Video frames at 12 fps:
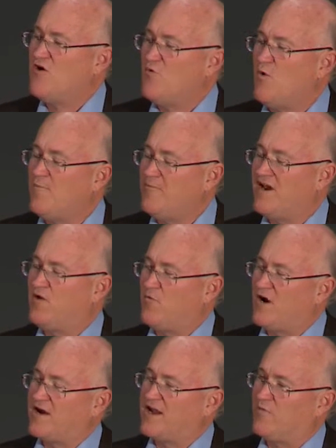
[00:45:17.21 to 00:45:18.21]
what
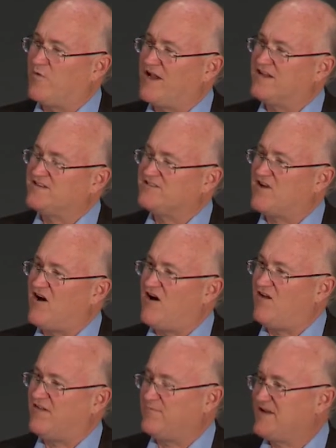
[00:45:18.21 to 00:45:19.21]
middleware can we
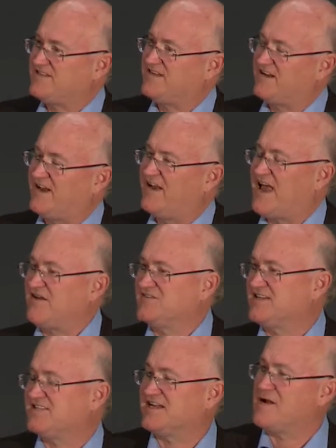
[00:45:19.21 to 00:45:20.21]
install that basically allows
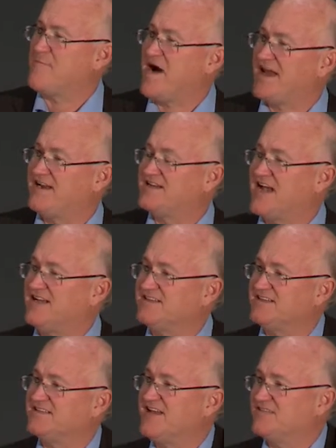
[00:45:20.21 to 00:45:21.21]
us to
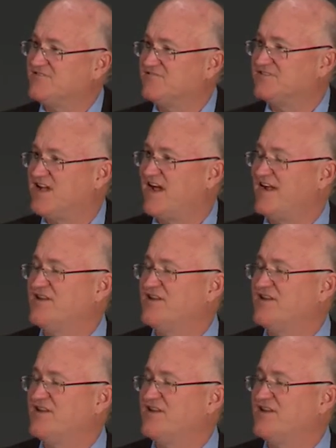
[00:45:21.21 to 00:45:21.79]
commoditize the sensor side